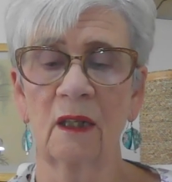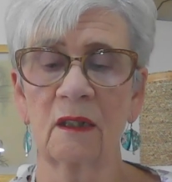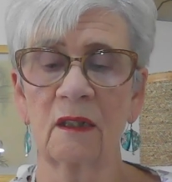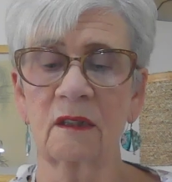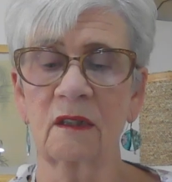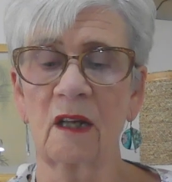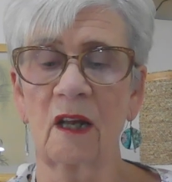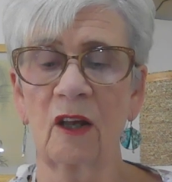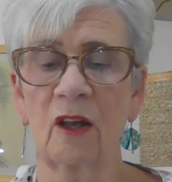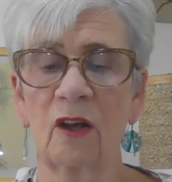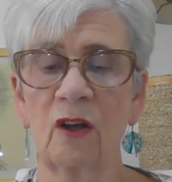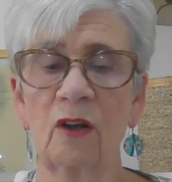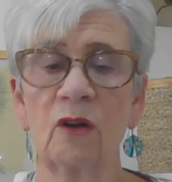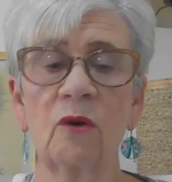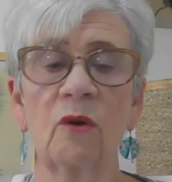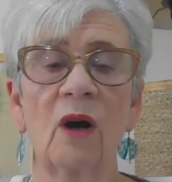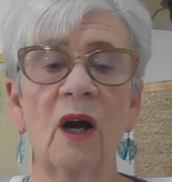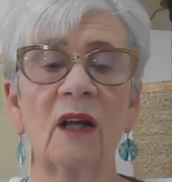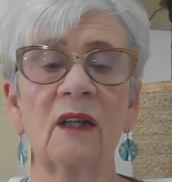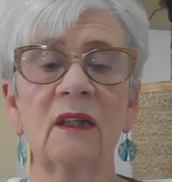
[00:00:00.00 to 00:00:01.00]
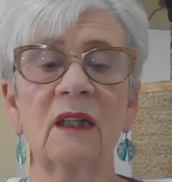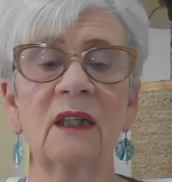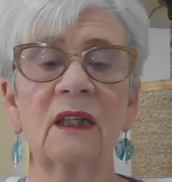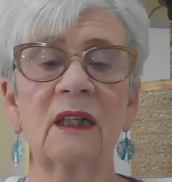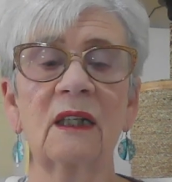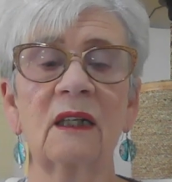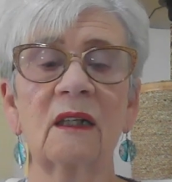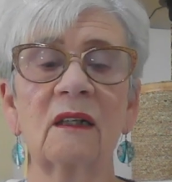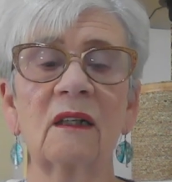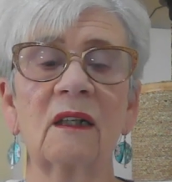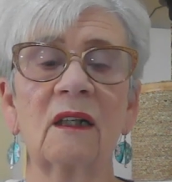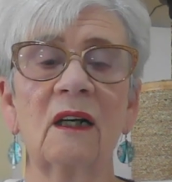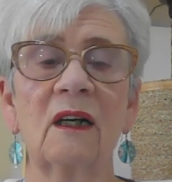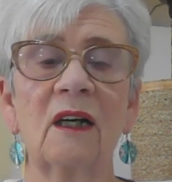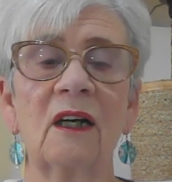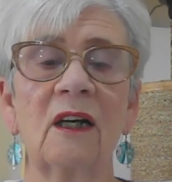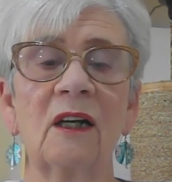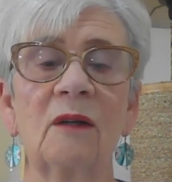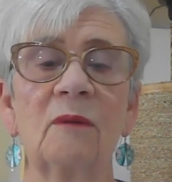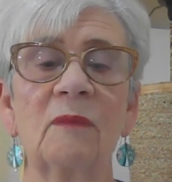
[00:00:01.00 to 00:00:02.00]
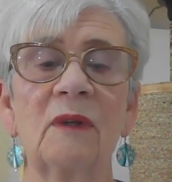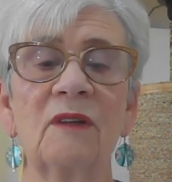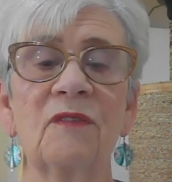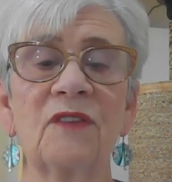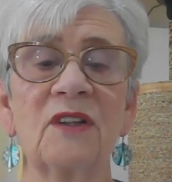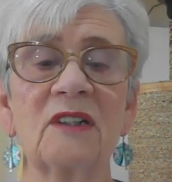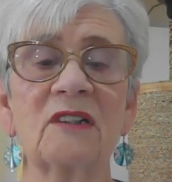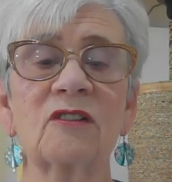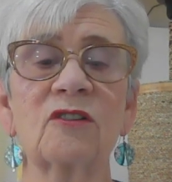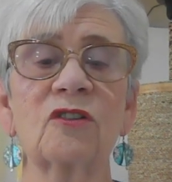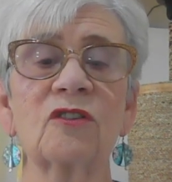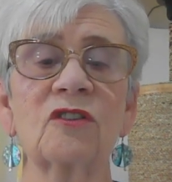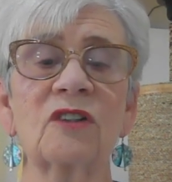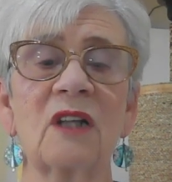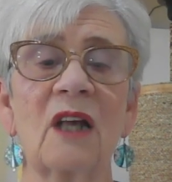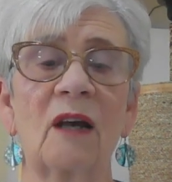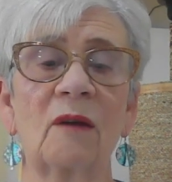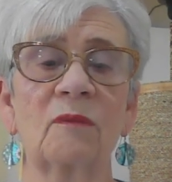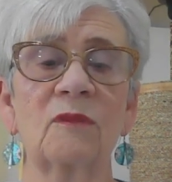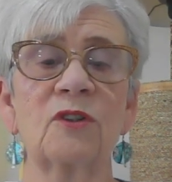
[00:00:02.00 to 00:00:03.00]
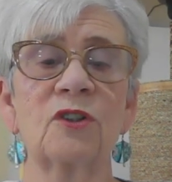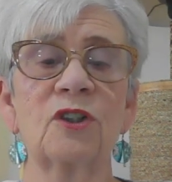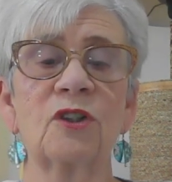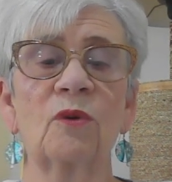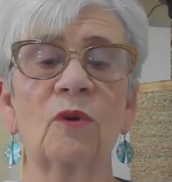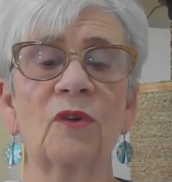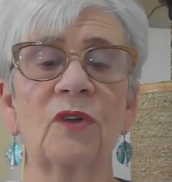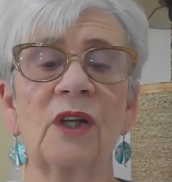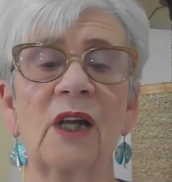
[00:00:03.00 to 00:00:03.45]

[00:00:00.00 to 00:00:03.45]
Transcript: So I think if this does happen to you on